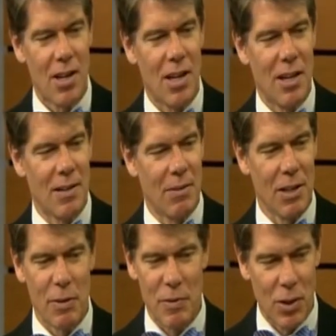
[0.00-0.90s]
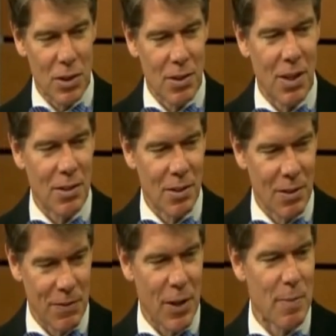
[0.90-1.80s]
I know we've talked
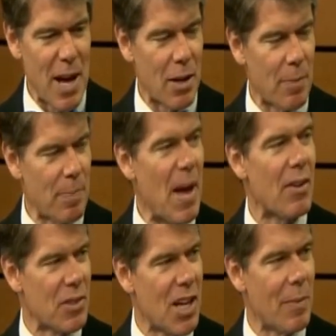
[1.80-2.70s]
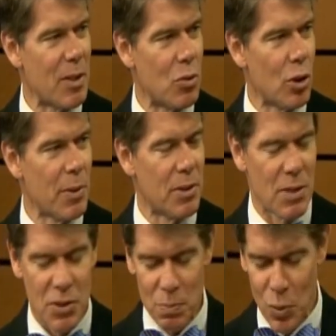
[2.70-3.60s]
a fair amount about Common Core,
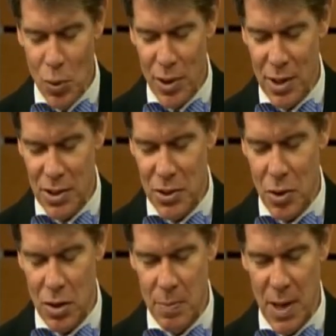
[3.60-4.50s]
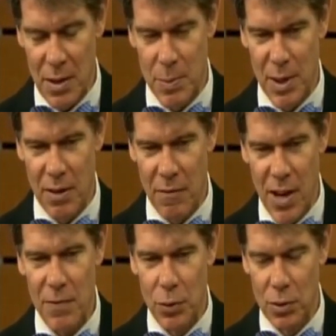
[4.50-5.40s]
but there's more there to talk about. It's been an
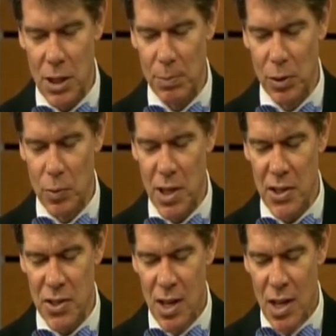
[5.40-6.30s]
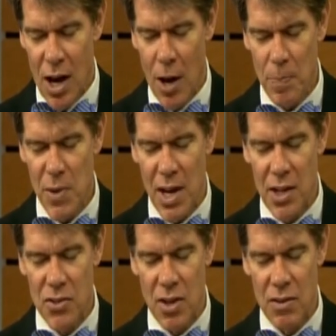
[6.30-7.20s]
eventful couple of weeks.
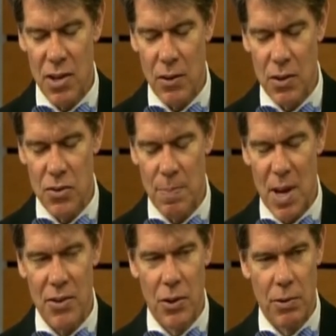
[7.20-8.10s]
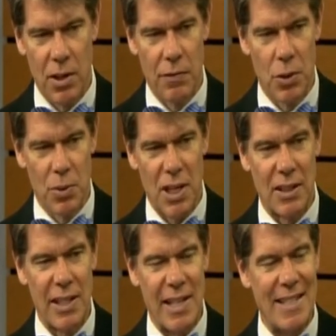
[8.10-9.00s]
Update us and tell us about your interview with
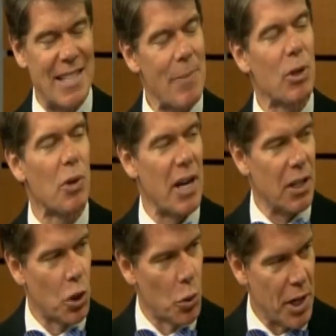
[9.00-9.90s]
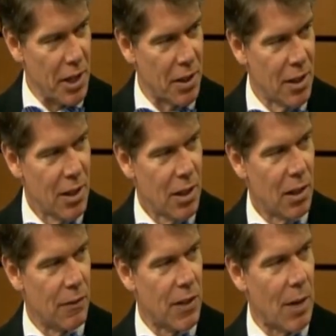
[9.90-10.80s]
a leading Democratic critic
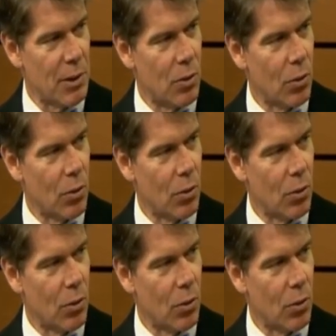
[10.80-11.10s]
of Common